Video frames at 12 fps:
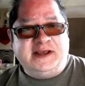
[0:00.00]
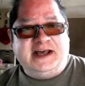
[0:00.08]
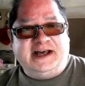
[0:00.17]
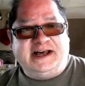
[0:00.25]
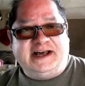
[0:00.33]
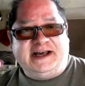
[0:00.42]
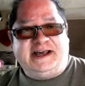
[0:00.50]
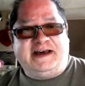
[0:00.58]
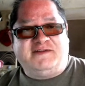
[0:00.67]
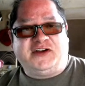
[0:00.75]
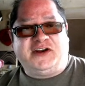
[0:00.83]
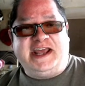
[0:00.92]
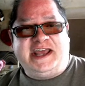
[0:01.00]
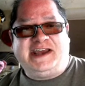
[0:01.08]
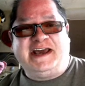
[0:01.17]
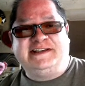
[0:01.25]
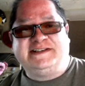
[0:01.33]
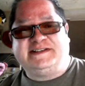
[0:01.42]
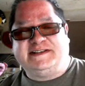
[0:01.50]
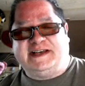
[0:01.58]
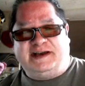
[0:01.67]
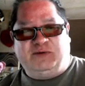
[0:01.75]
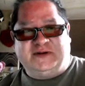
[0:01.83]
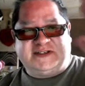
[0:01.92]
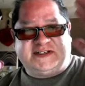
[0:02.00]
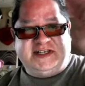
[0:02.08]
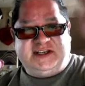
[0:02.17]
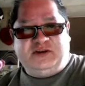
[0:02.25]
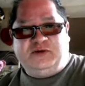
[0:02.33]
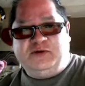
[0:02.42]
have a good day, guys. I will see you